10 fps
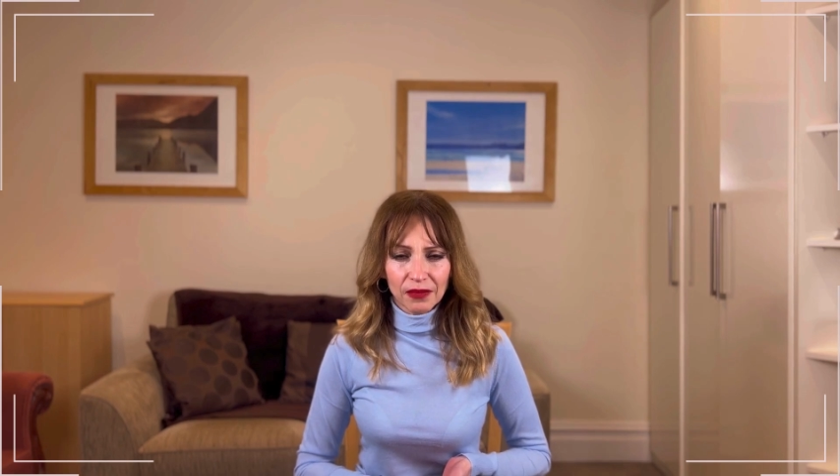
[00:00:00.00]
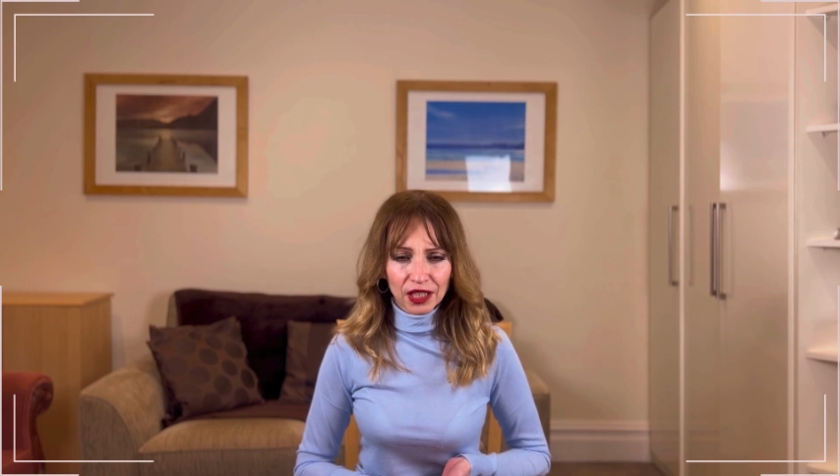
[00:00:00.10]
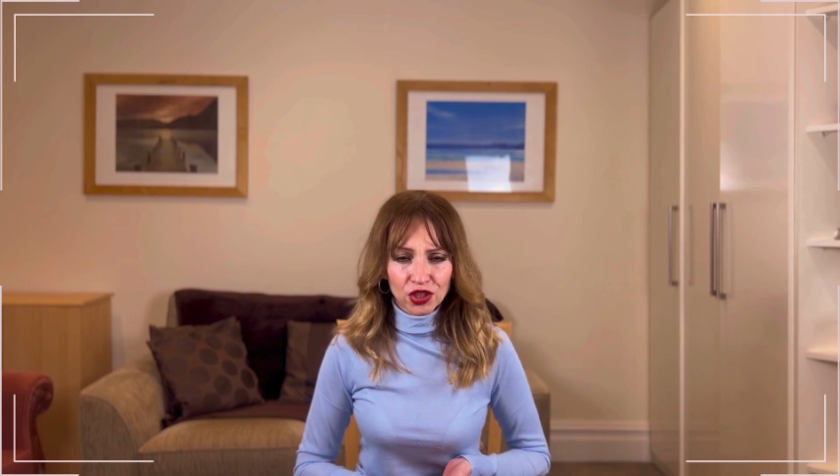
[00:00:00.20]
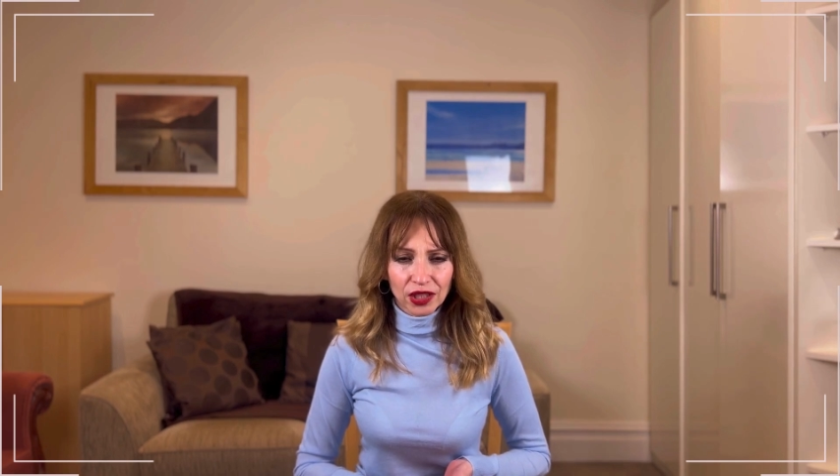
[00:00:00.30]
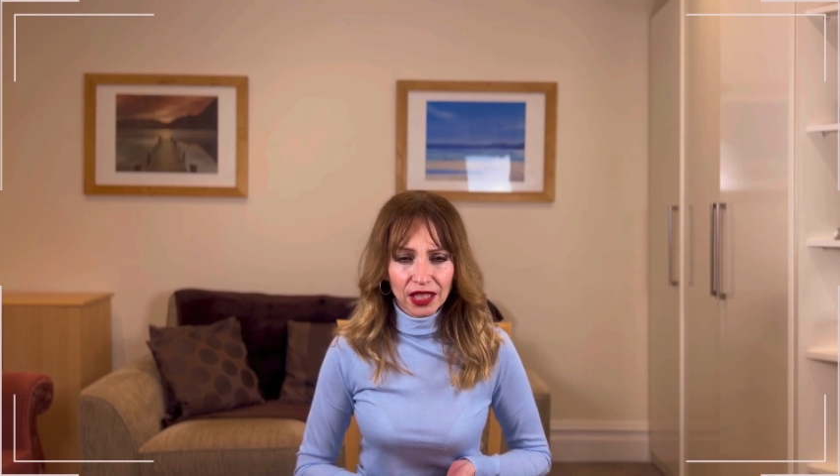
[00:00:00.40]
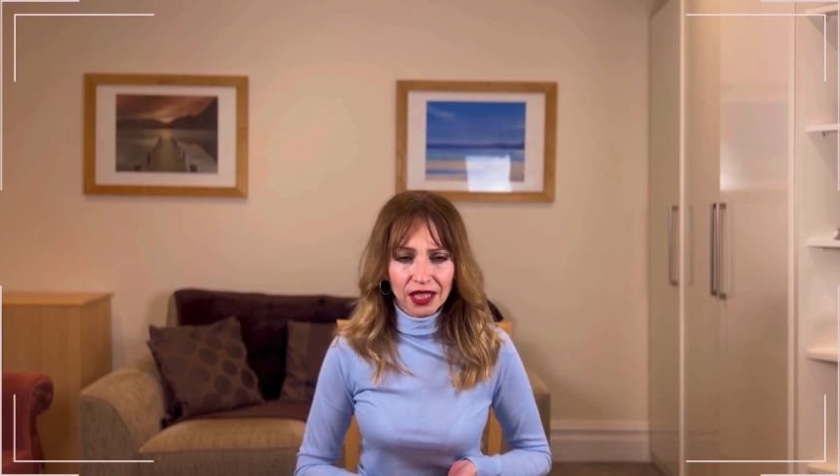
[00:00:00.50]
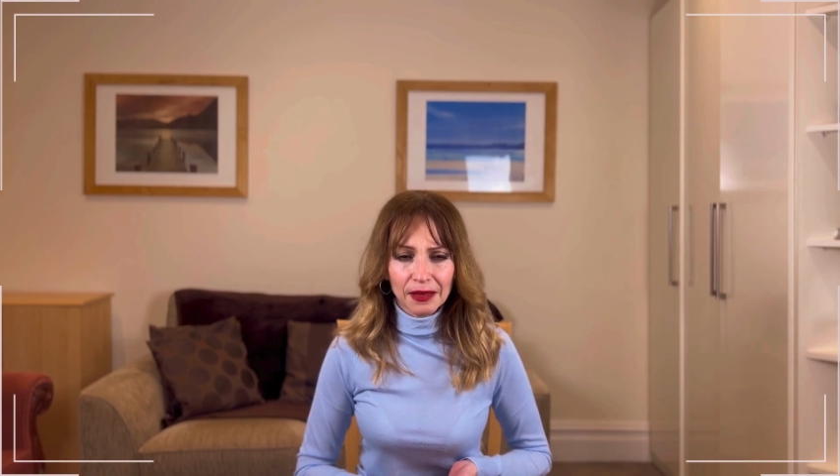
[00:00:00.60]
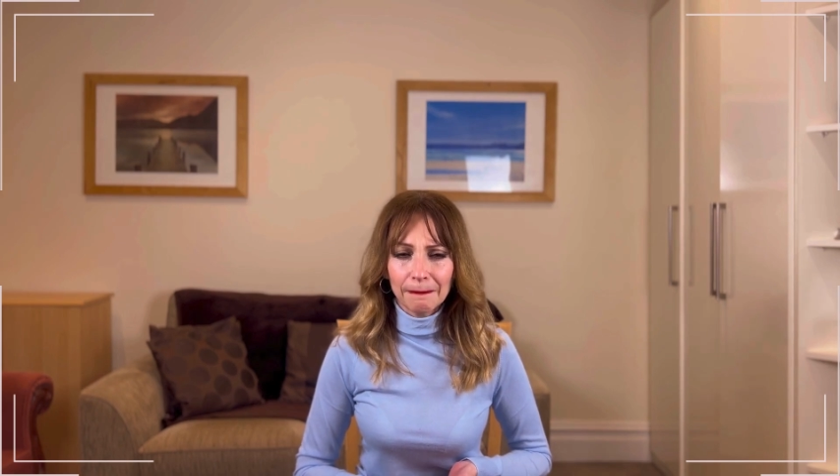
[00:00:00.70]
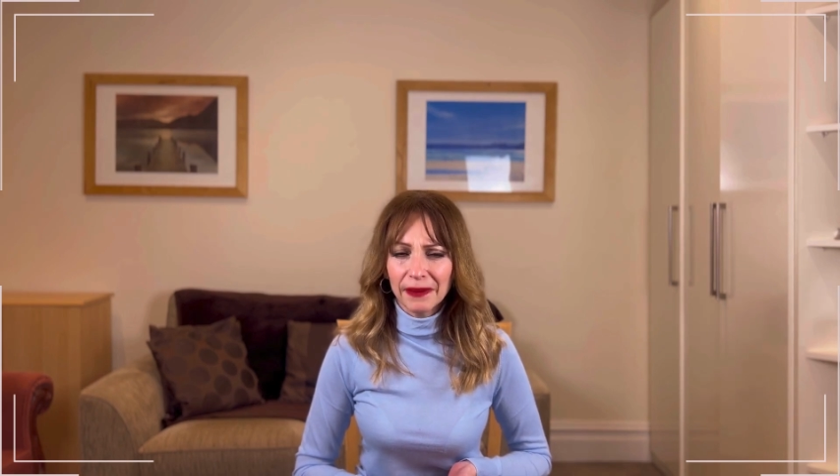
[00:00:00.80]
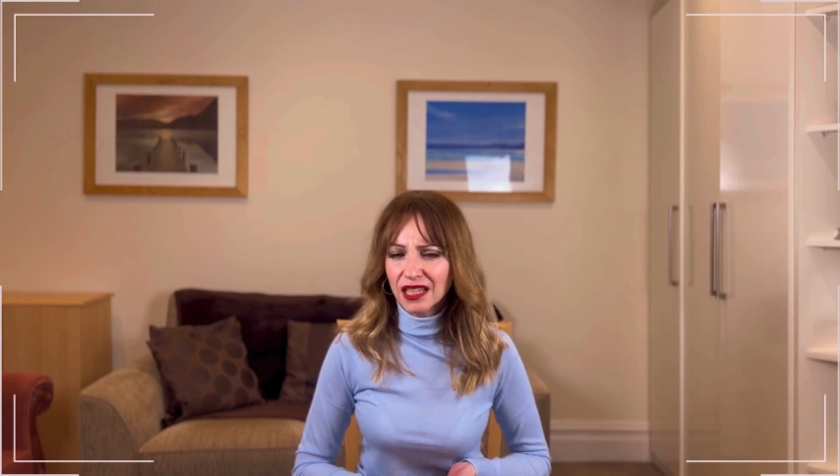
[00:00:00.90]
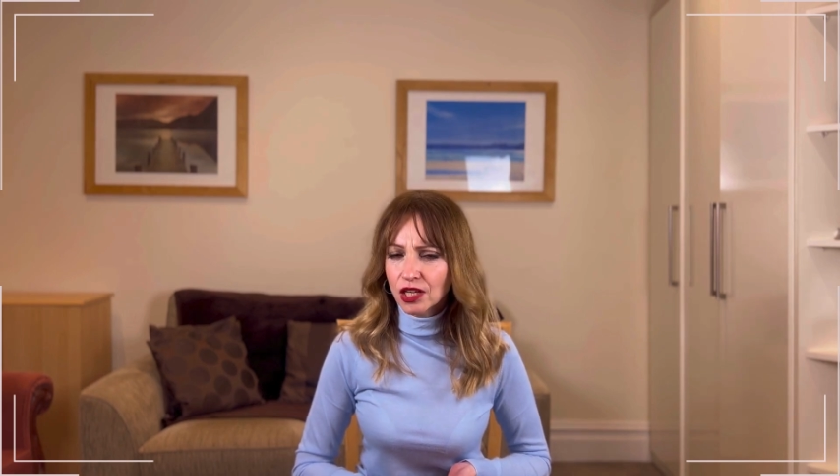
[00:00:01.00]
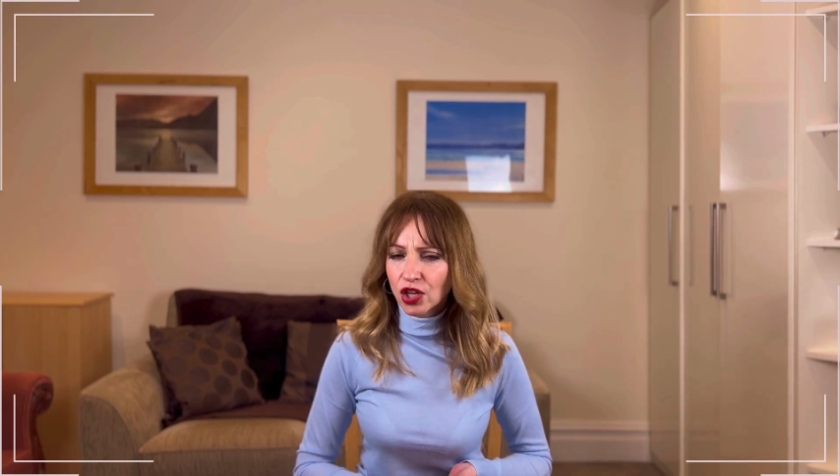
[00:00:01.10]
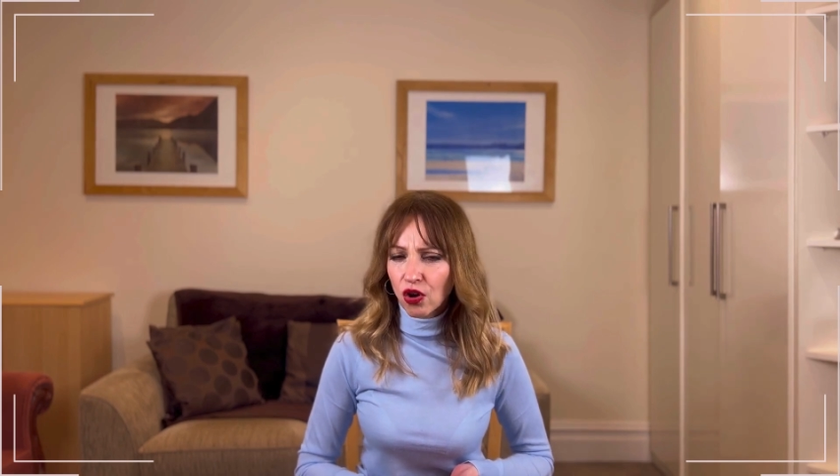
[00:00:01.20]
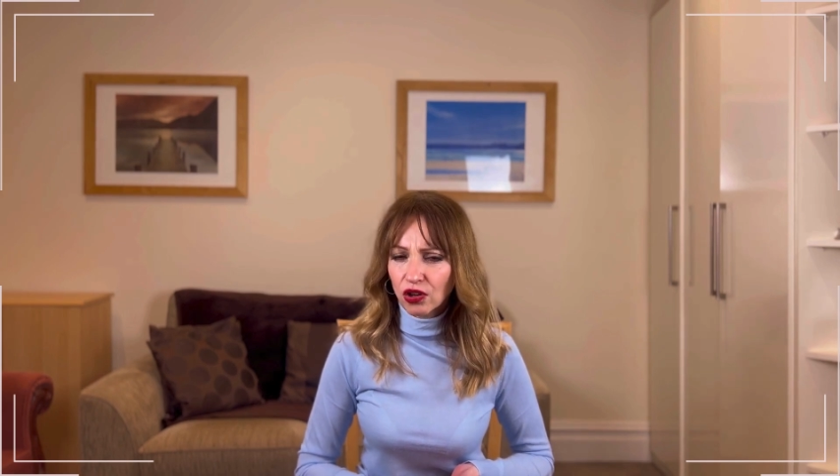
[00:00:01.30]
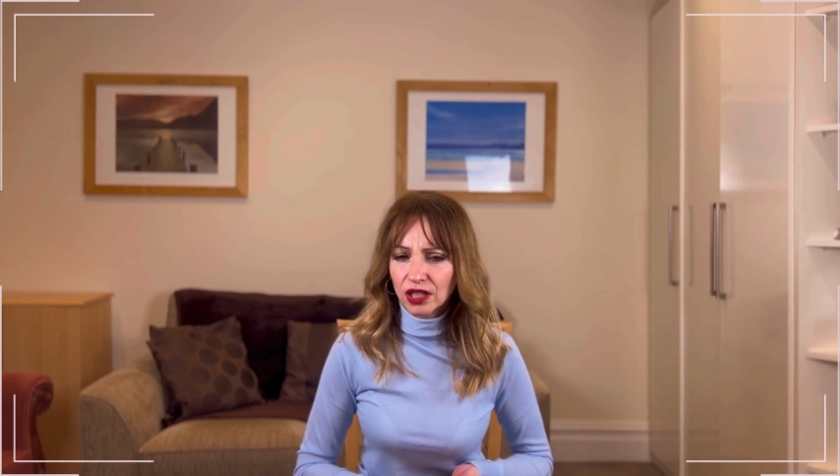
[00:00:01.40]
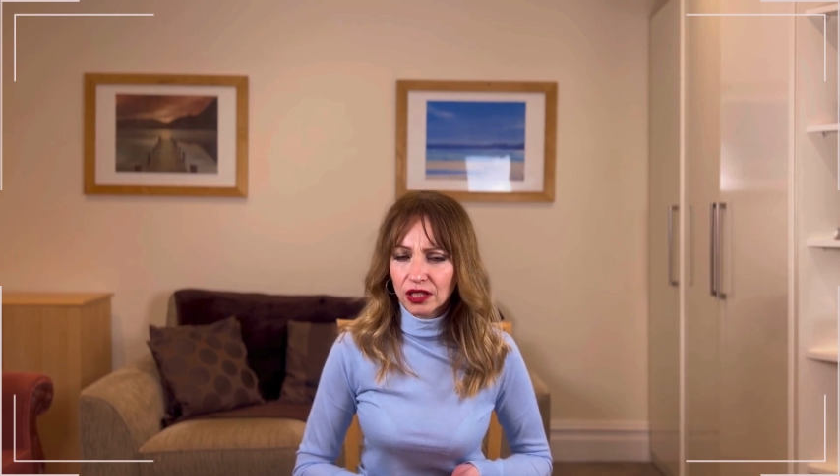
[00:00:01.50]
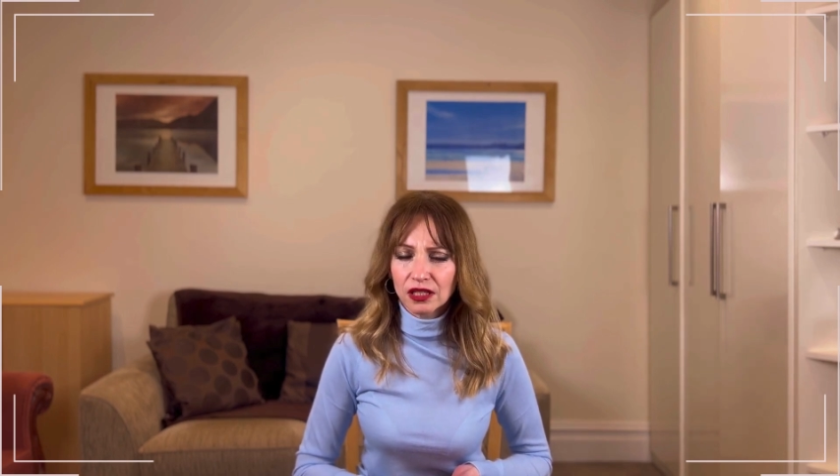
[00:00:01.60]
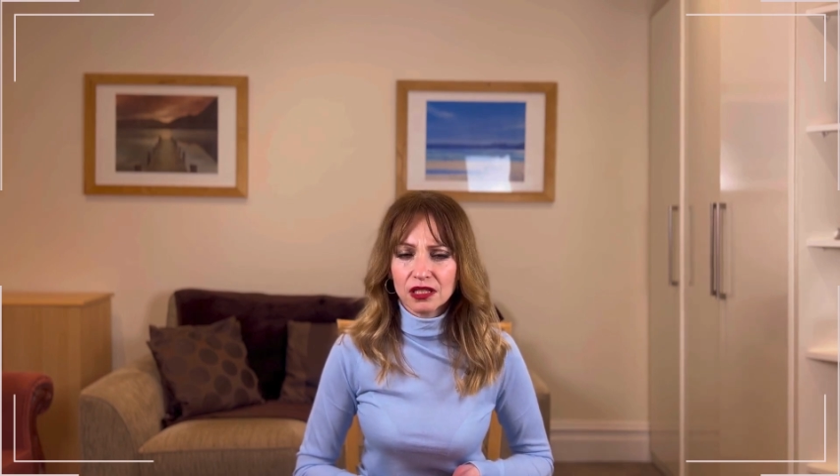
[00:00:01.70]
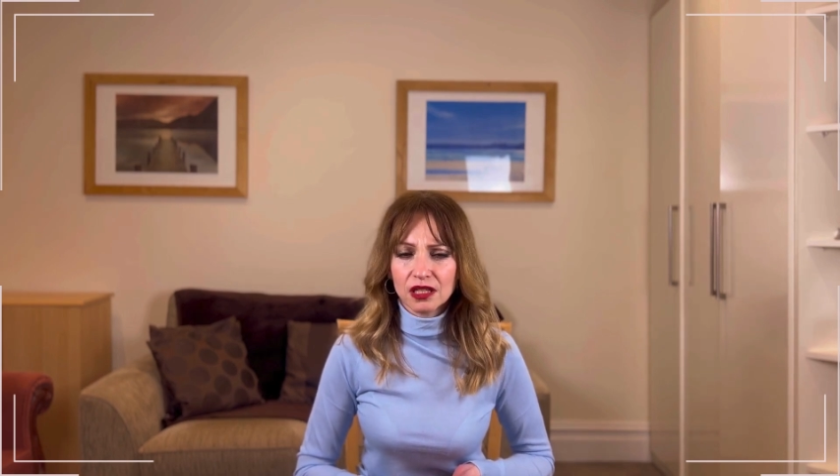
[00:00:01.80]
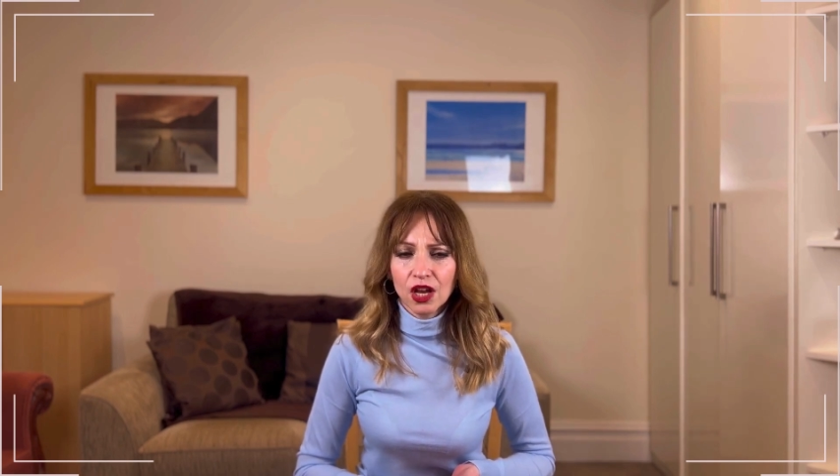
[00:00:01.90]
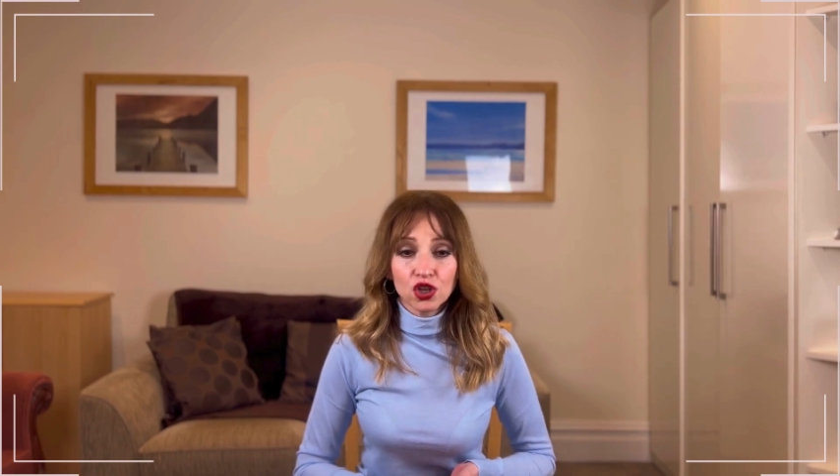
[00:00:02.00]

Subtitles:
buttoning, big collars,